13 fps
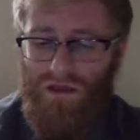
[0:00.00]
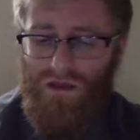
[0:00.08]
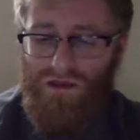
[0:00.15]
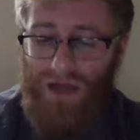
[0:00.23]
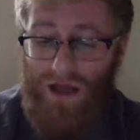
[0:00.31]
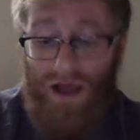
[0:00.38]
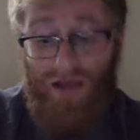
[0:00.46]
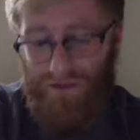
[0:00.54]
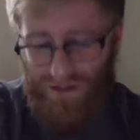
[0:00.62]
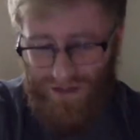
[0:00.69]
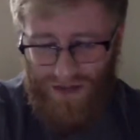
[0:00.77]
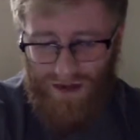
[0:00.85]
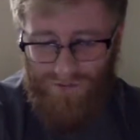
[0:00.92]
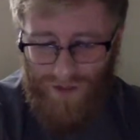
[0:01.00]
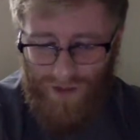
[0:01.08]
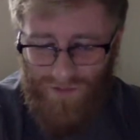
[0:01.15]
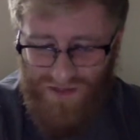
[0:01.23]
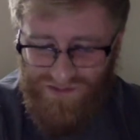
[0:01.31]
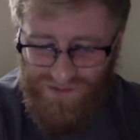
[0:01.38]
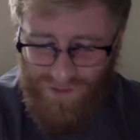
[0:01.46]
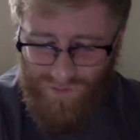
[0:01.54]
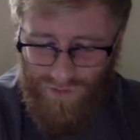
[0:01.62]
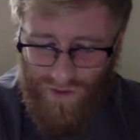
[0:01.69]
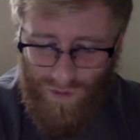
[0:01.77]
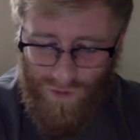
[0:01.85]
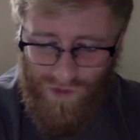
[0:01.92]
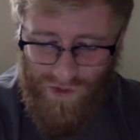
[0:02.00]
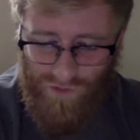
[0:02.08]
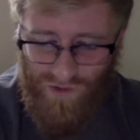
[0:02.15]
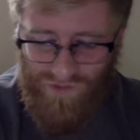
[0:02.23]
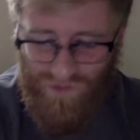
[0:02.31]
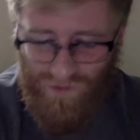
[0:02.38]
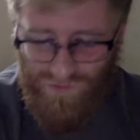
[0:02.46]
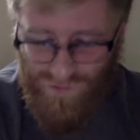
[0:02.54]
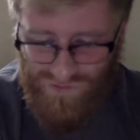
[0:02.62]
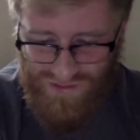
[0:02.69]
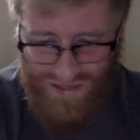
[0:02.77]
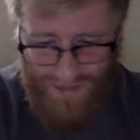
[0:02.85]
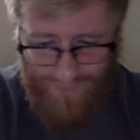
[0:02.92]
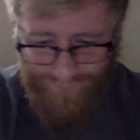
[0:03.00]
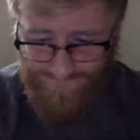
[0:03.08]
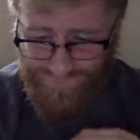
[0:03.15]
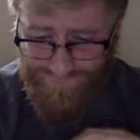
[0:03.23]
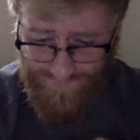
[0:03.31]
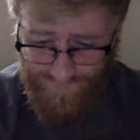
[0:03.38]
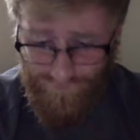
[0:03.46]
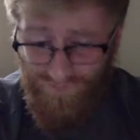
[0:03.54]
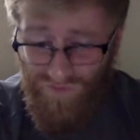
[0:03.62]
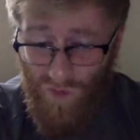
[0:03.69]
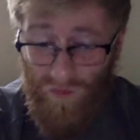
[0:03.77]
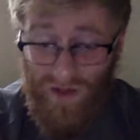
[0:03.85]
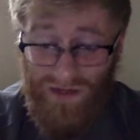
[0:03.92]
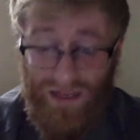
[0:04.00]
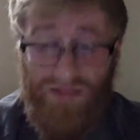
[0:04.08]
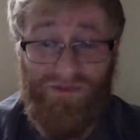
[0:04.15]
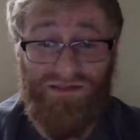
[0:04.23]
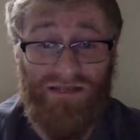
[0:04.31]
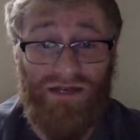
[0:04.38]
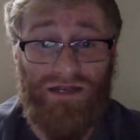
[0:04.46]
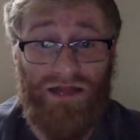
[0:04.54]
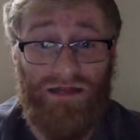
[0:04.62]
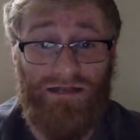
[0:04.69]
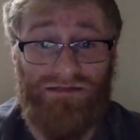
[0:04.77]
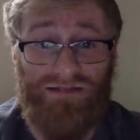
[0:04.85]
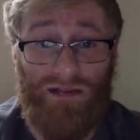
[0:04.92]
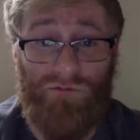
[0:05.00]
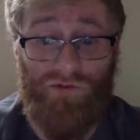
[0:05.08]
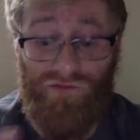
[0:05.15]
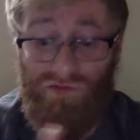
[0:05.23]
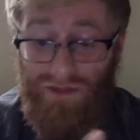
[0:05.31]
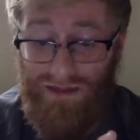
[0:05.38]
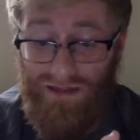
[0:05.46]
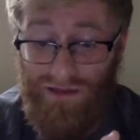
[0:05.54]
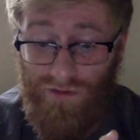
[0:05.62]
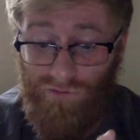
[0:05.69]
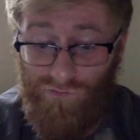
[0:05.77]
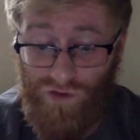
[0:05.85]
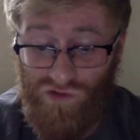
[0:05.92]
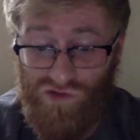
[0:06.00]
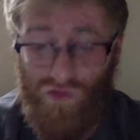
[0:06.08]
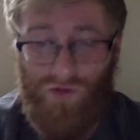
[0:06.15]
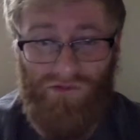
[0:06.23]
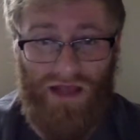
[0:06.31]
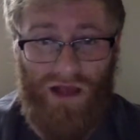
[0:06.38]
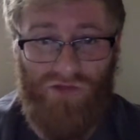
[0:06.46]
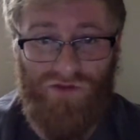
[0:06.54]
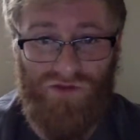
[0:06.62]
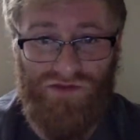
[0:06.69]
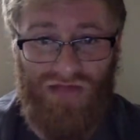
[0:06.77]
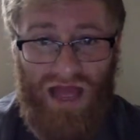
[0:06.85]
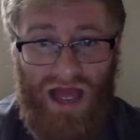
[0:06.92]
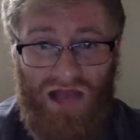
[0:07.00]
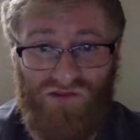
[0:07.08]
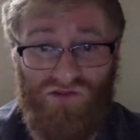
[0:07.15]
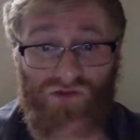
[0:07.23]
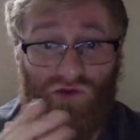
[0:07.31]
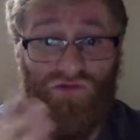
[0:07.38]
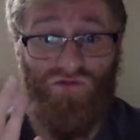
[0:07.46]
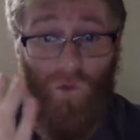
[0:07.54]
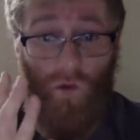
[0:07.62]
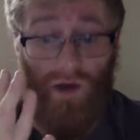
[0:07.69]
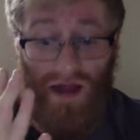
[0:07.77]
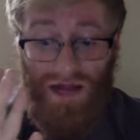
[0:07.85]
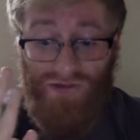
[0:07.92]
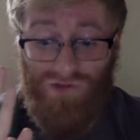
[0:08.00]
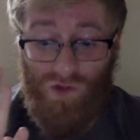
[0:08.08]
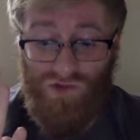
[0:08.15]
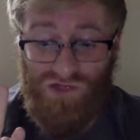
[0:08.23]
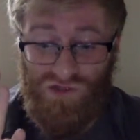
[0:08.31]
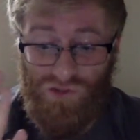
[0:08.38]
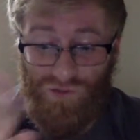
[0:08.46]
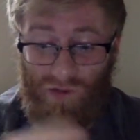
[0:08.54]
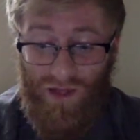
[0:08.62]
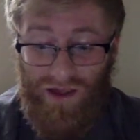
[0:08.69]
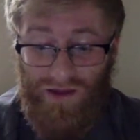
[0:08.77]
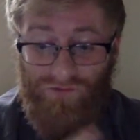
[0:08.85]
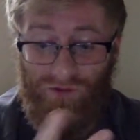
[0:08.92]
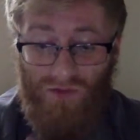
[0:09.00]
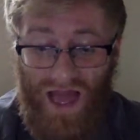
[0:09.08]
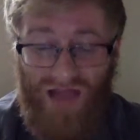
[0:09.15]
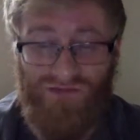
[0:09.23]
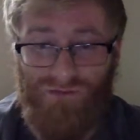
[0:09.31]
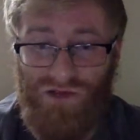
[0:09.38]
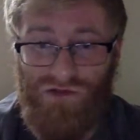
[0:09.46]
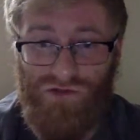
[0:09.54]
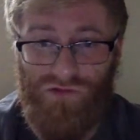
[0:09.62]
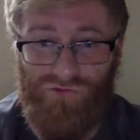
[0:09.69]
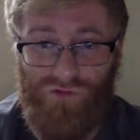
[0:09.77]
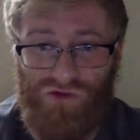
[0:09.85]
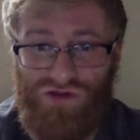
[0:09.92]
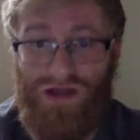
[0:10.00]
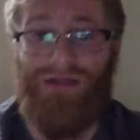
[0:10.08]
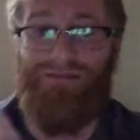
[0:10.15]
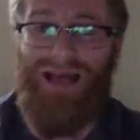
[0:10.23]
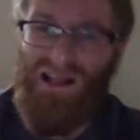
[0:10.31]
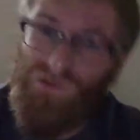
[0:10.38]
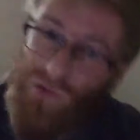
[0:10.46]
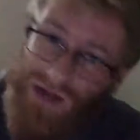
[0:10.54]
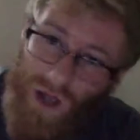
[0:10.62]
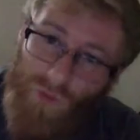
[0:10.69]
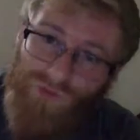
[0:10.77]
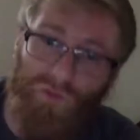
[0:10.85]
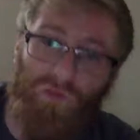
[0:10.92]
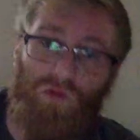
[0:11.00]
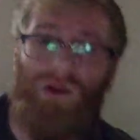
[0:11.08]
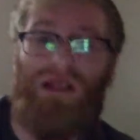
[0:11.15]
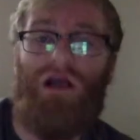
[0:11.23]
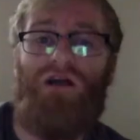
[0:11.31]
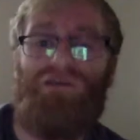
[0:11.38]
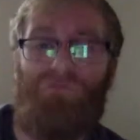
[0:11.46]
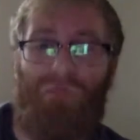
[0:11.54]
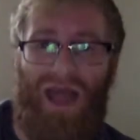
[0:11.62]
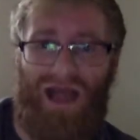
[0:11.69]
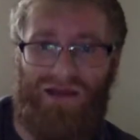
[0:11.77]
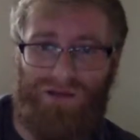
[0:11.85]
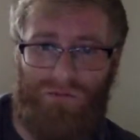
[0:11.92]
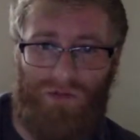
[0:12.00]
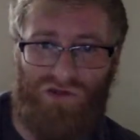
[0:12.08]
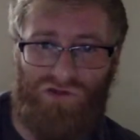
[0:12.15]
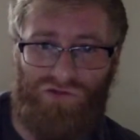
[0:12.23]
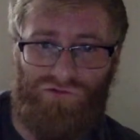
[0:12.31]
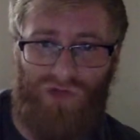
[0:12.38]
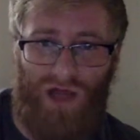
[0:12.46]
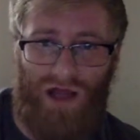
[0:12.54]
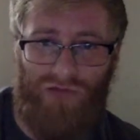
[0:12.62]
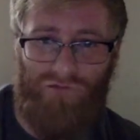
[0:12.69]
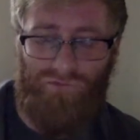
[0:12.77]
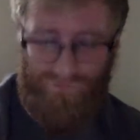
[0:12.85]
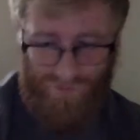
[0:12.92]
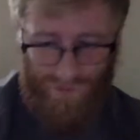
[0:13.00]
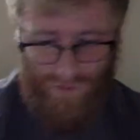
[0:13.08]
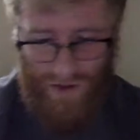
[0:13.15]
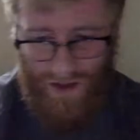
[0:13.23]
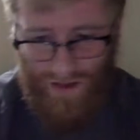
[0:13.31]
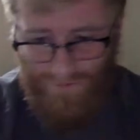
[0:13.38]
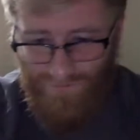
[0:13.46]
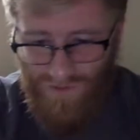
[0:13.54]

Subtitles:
Now, I messed up one note right there towards the end. But in the second ending, same with the French horn and the alto sax, those 4/8 notes that you play in the last measure of the first ending, that's what helps bring us back to measure 5. Okay?